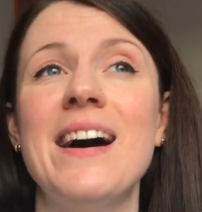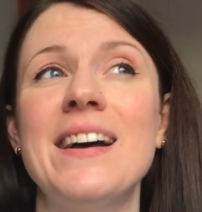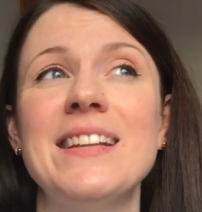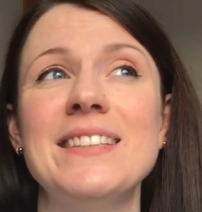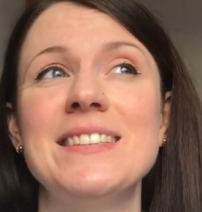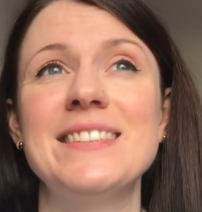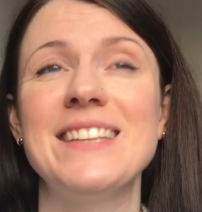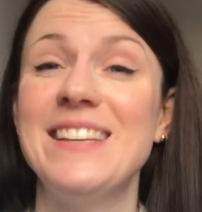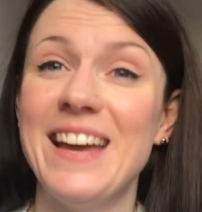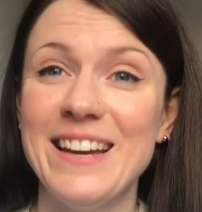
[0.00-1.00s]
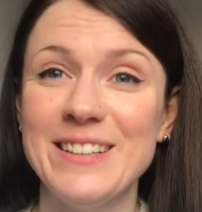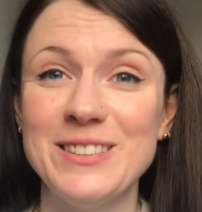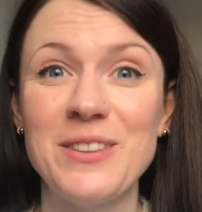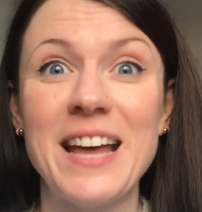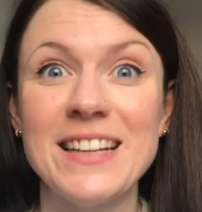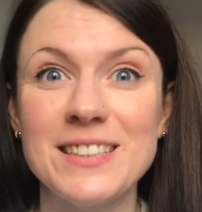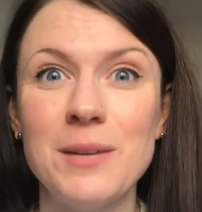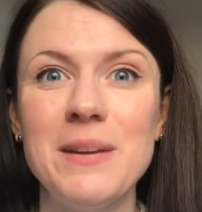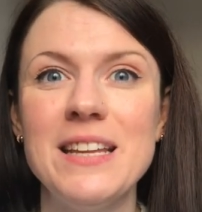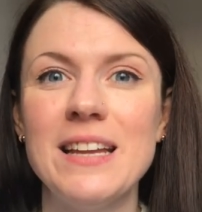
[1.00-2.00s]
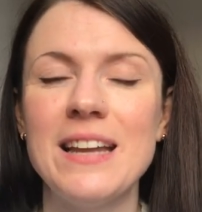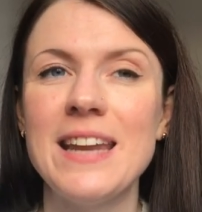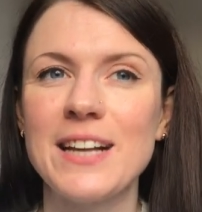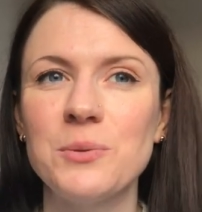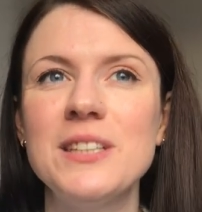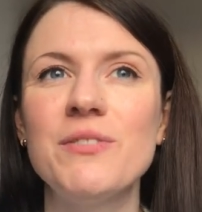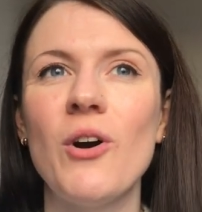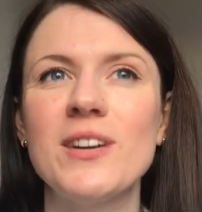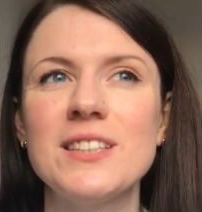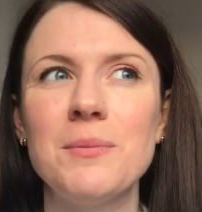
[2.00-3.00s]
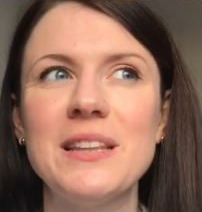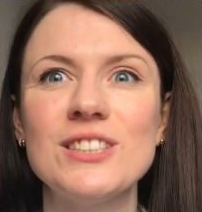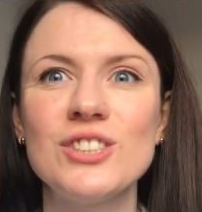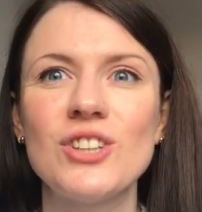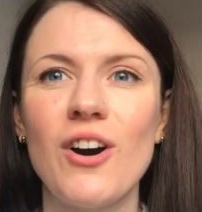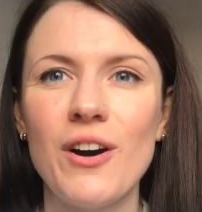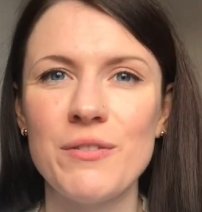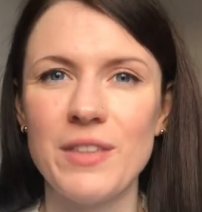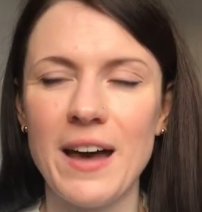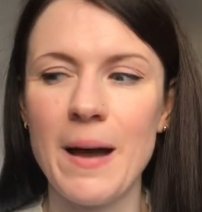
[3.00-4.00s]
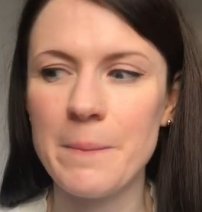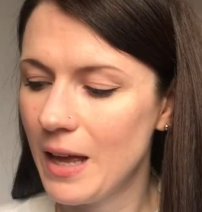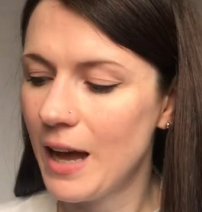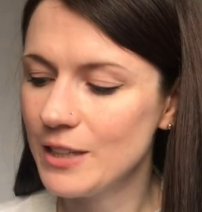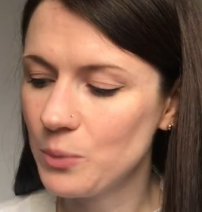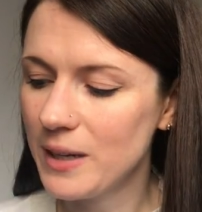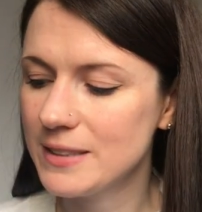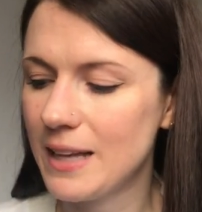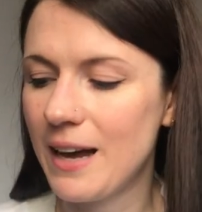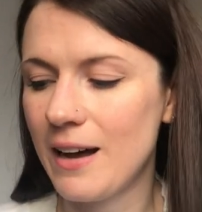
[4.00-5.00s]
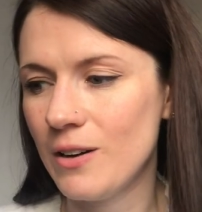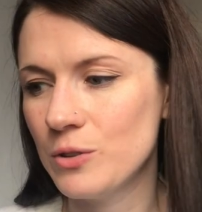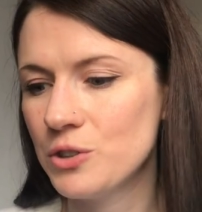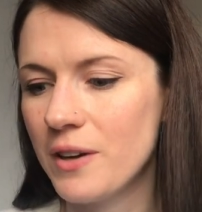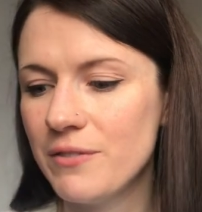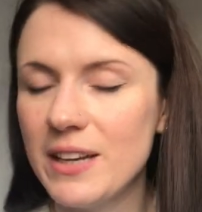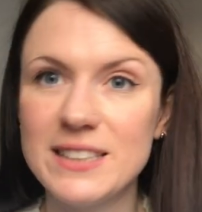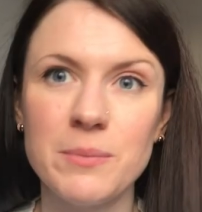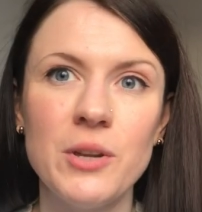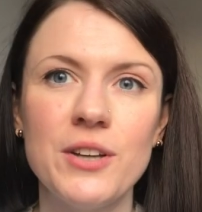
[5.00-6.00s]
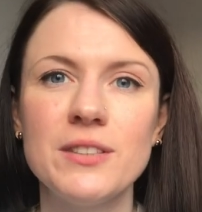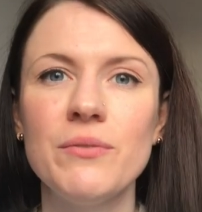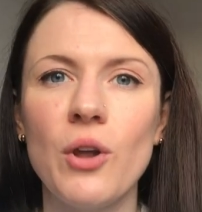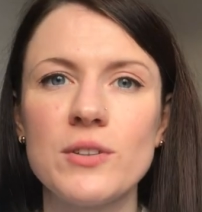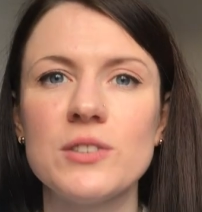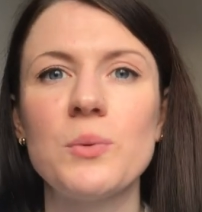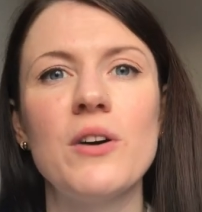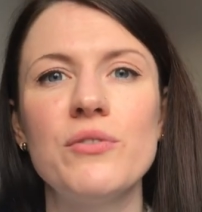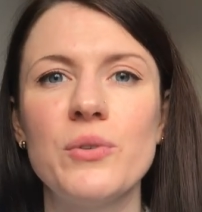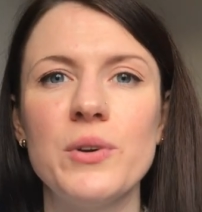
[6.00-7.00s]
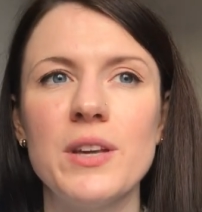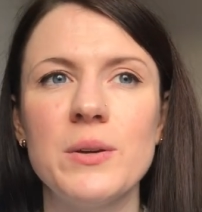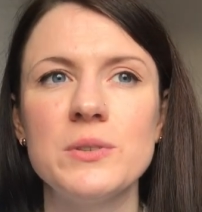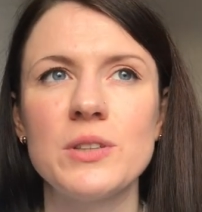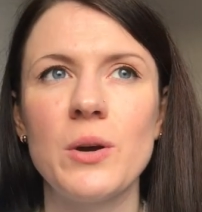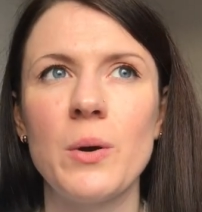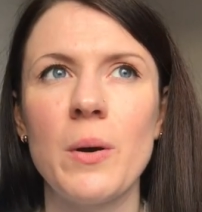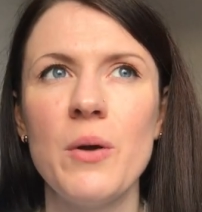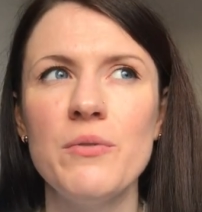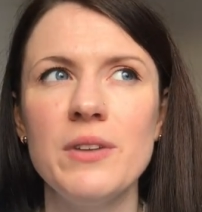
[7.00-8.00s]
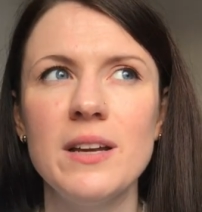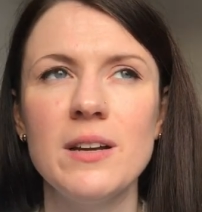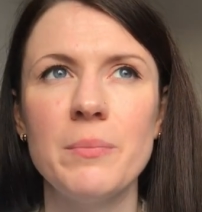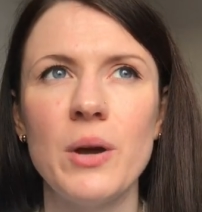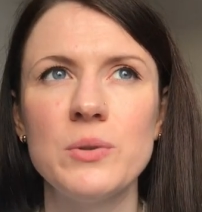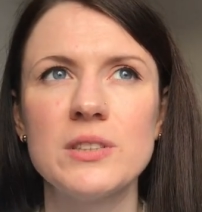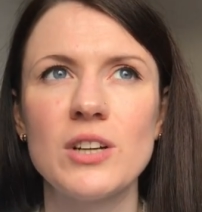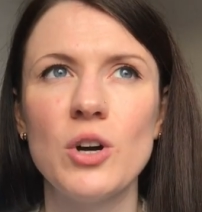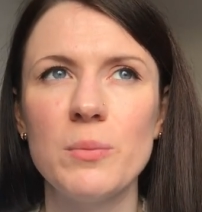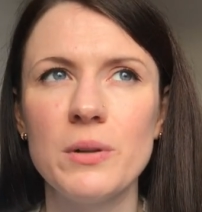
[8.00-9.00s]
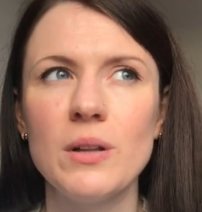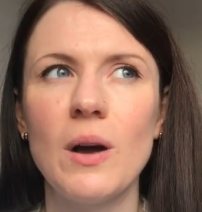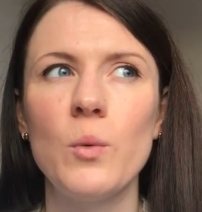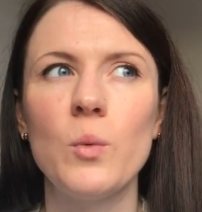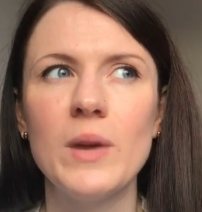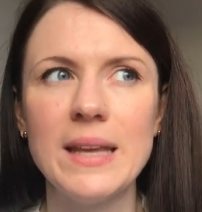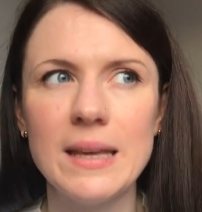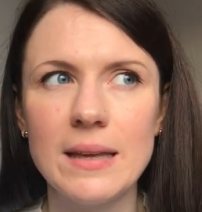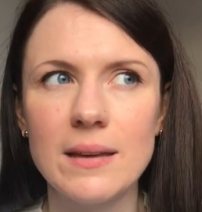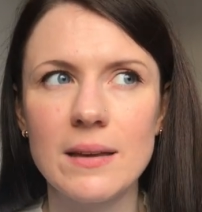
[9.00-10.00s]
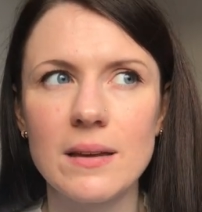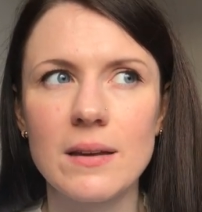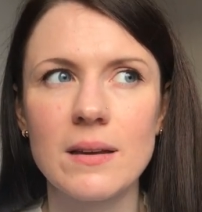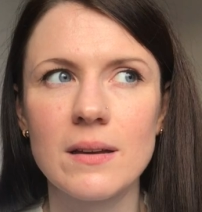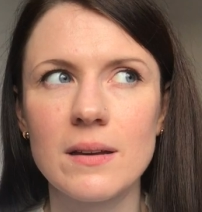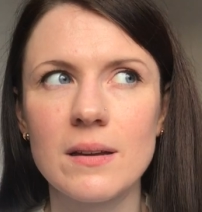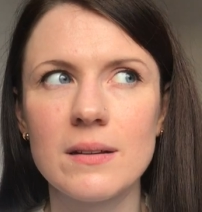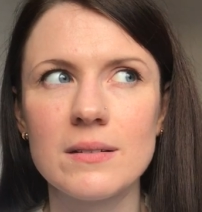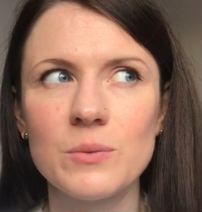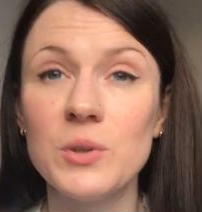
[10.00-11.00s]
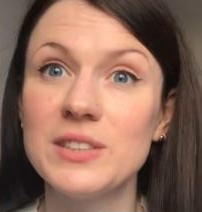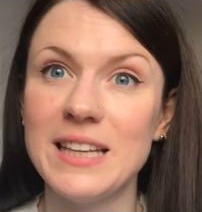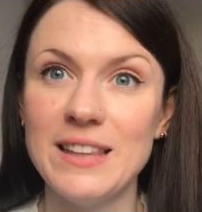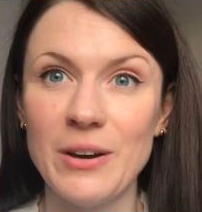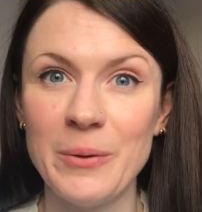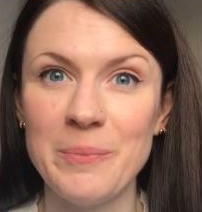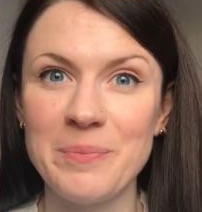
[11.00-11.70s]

And yeah, so that's going to be next week's vlog is going to be the start of that. As well as that, I'll try and fit in some nursing vlogs as well for you. So hopefully, going to post a couple a week. We'll see though,